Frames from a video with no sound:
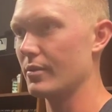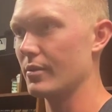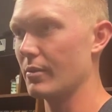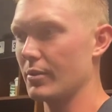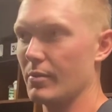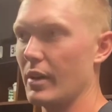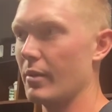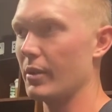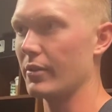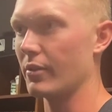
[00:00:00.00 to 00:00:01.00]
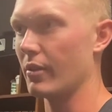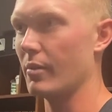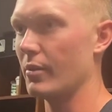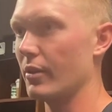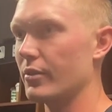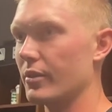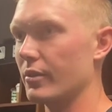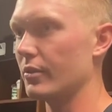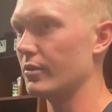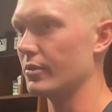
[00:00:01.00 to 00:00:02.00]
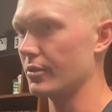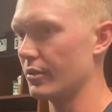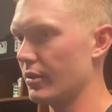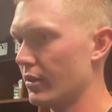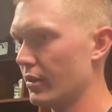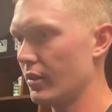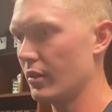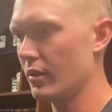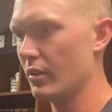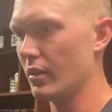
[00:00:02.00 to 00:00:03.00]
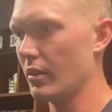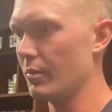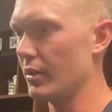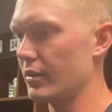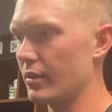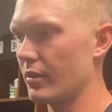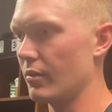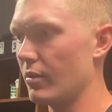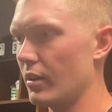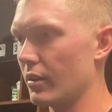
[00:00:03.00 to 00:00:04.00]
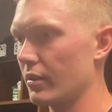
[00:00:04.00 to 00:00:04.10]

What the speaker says: So I wasn't mad about the ground ball singles or base hit or walk.